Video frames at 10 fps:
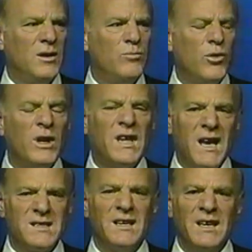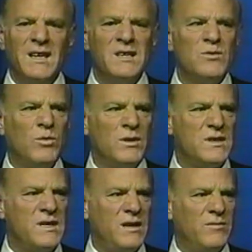Broadcasting is worth
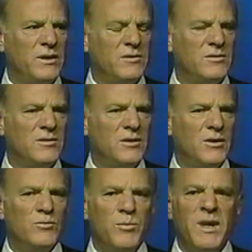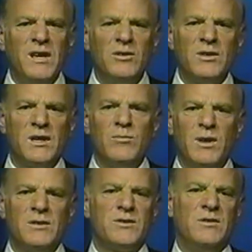saving. Repeal the
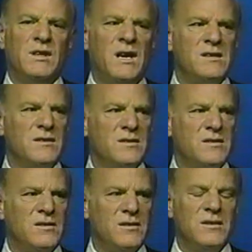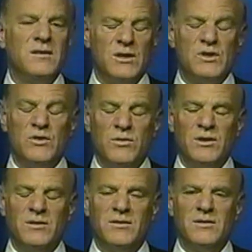compulsory license. The
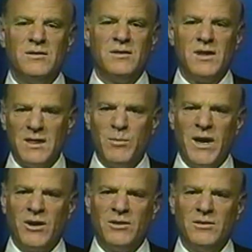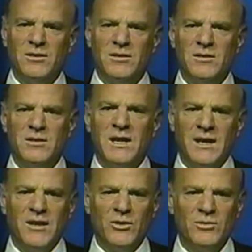sooner, the better.
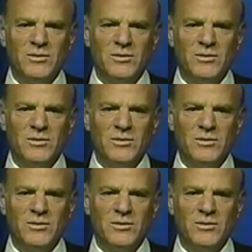Thank you.